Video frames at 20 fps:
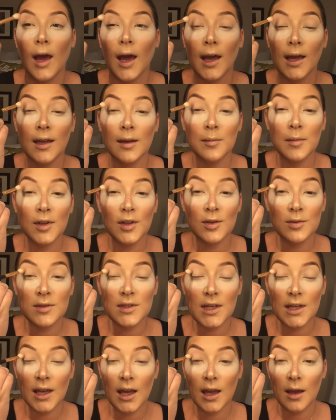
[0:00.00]
I am
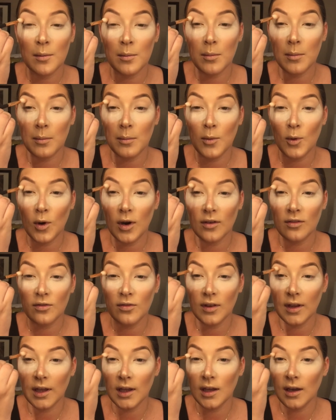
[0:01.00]
using a
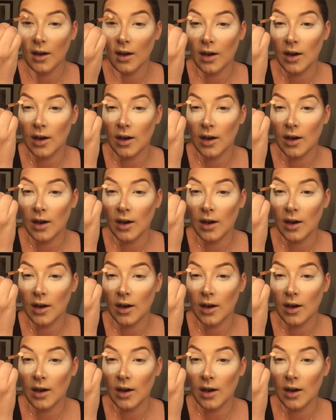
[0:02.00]
Morphe